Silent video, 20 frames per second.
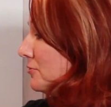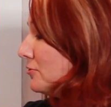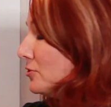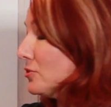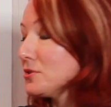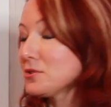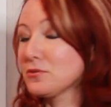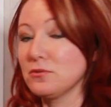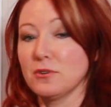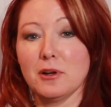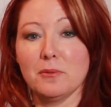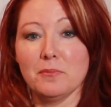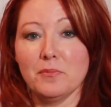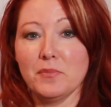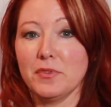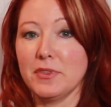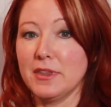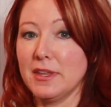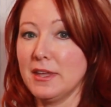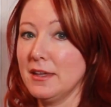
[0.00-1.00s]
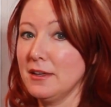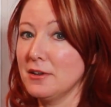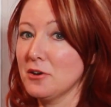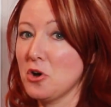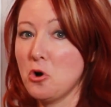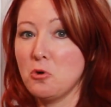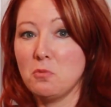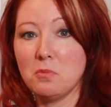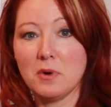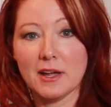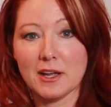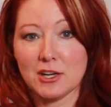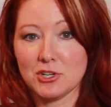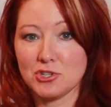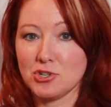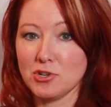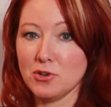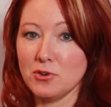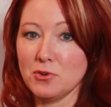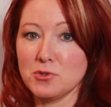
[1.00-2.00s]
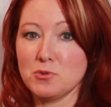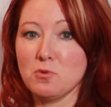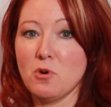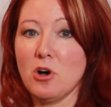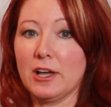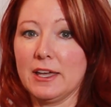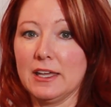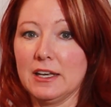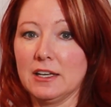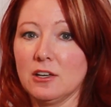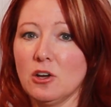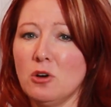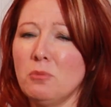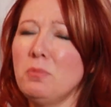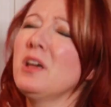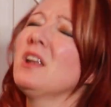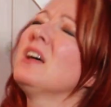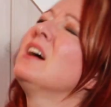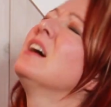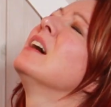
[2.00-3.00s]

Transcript: folks from the home buying shows walk in and go, but I